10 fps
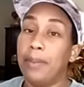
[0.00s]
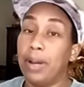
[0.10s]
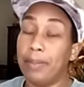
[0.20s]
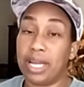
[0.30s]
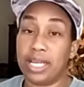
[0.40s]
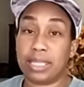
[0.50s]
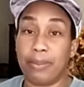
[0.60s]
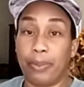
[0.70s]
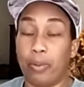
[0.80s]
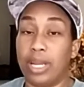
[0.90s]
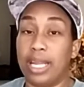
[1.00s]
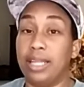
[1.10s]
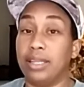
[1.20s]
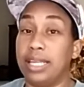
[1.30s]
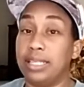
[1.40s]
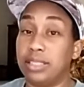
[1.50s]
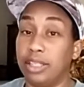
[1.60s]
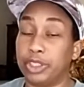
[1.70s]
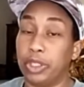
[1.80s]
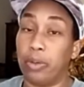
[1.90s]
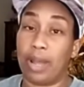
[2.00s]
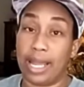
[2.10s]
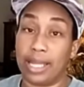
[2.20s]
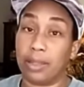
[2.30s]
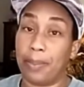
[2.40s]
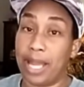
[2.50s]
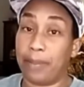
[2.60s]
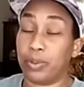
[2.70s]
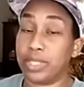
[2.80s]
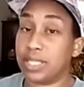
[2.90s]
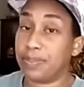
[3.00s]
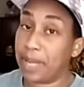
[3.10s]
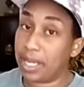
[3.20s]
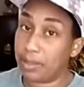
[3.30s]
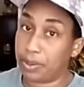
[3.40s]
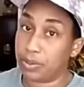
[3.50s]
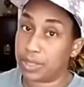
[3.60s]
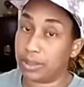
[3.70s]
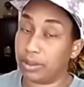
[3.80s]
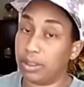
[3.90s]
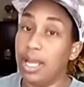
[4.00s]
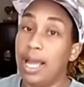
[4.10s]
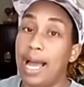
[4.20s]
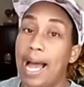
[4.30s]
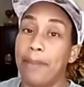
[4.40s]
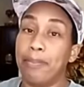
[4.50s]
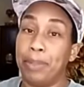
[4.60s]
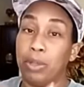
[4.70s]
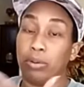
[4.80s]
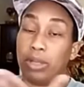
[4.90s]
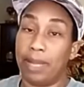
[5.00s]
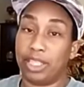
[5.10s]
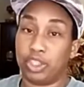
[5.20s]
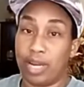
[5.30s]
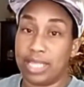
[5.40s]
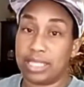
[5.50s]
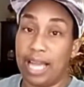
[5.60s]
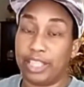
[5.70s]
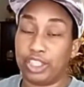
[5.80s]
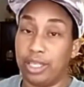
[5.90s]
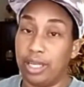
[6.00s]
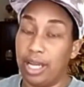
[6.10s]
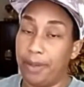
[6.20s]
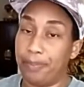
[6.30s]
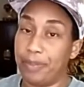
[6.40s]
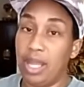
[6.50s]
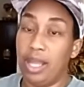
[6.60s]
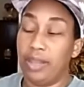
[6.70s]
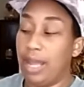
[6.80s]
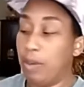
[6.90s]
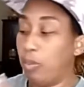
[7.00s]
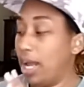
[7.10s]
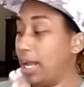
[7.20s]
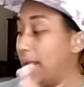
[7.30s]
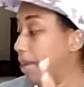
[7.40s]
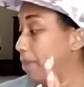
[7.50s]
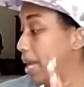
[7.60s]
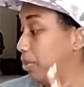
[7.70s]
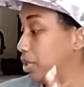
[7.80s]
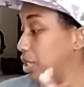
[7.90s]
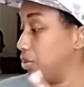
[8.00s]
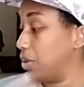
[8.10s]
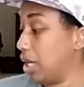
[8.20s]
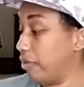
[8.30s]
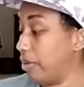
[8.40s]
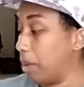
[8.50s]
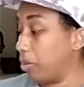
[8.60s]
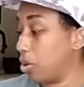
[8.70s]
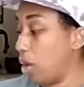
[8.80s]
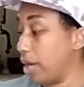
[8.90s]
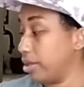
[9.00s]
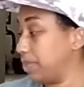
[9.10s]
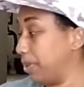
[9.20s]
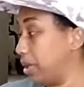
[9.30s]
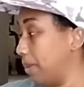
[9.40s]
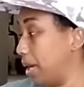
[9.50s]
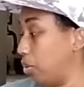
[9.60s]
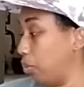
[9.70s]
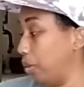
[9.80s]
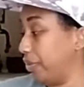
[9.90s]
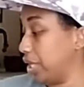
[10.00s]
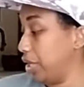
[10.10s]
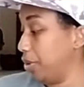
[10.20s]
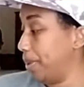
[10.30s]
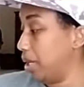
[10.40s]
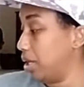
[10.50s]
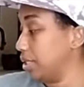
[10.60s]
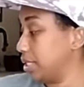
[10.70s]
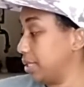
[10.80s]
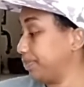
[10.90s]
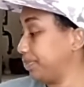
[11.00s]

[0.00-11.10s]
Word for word: But because I'm throwing in the digital and the paper spend booster, I'm building my transaction up. That way I'm able to cover my required spend amount with the coupons.